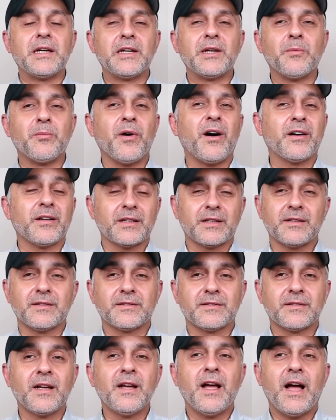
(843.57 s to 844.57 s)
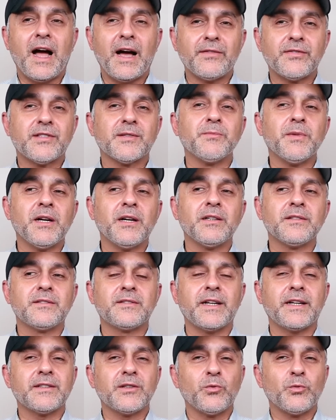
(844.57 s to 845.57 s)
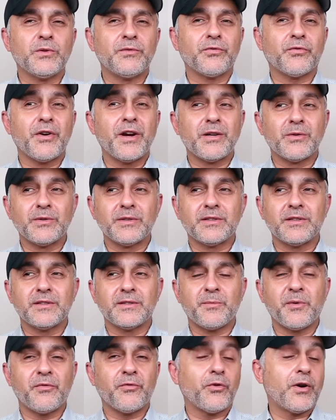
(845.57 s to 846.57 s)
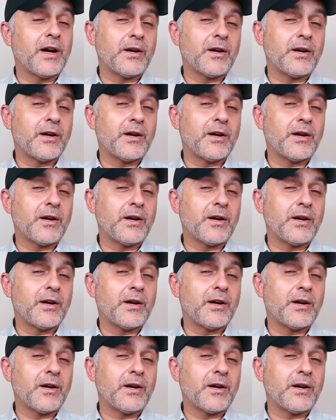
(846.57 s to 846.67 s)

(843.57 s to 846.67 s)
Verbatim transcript: in a bottle, because I've smelled sandalwood fragrances before.